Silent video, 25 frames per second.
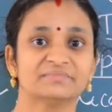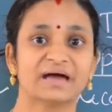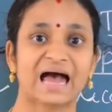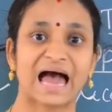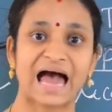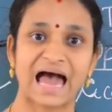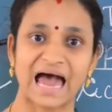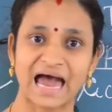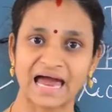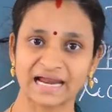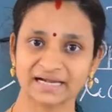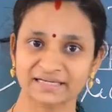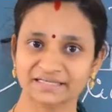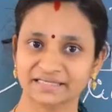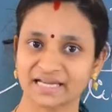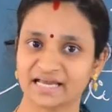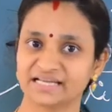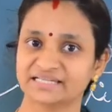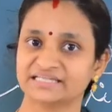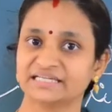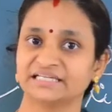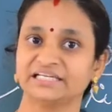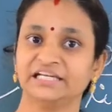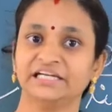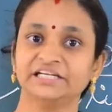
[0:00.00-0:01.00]
acts
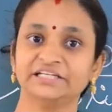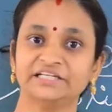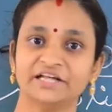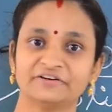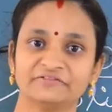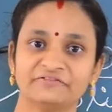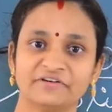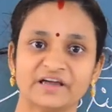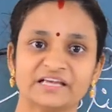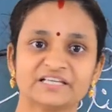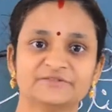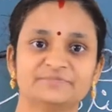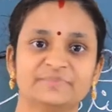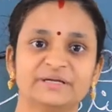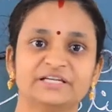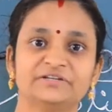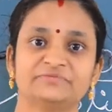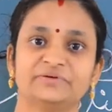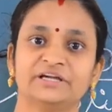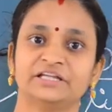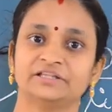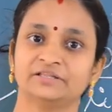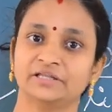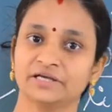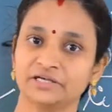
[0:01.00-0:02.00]
as an interface
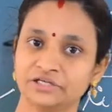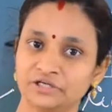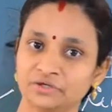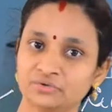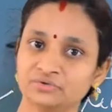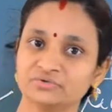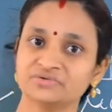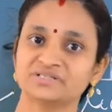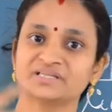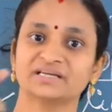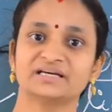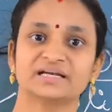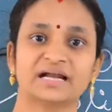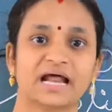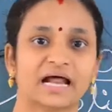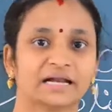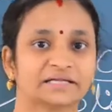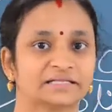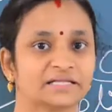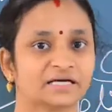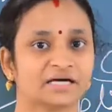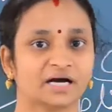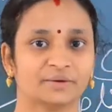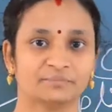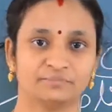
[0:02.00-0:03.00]
between the user
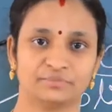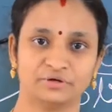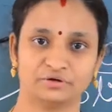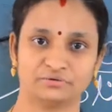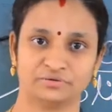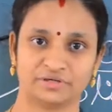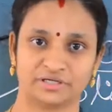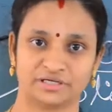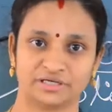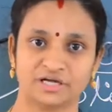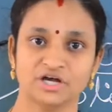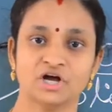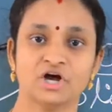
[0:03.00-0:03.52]
and the computer.